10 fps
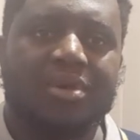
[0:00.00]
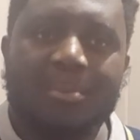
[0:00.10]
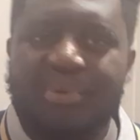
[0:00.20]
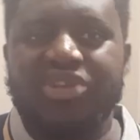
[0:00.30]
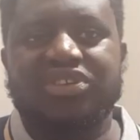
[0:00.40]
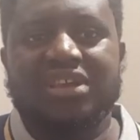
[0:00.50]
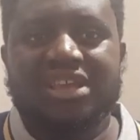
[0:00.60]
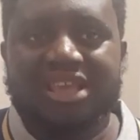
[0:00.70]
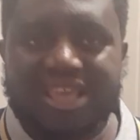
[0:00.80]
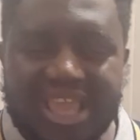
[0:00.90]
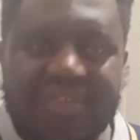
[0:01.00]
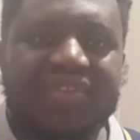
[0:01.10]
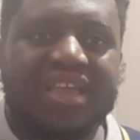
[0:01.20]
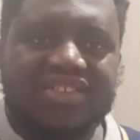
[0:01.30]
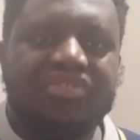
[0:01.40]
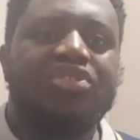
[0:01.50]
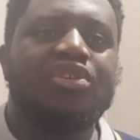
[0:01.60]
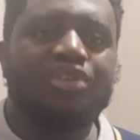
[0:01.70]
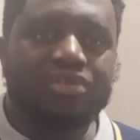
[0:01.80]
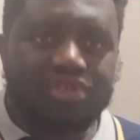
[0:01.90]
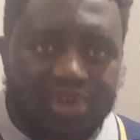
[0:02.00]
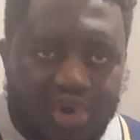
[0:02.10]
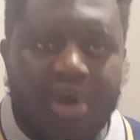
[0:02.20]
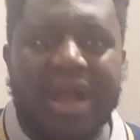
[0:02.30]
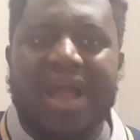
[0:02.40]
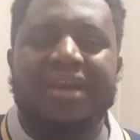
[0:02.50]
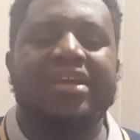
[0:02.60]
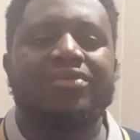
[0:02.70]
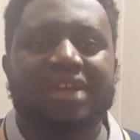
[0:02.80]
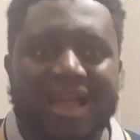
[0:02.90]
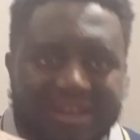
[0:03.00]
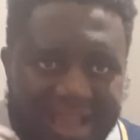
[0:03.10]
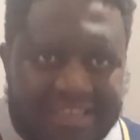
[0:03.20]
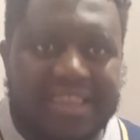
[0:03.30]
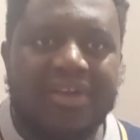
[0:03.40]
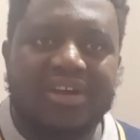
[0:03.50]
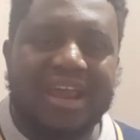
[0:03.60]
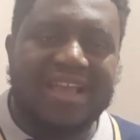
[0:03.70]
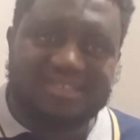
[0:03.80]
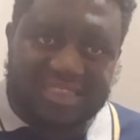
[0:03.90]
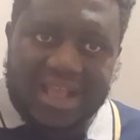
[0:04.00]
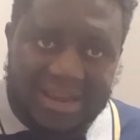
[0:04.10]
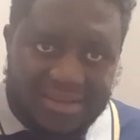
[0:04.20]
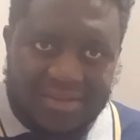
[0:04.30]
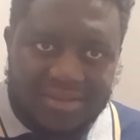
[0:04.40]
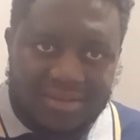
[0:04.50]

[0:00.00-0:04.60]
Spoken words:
But if they still go around and antagonize Nelly,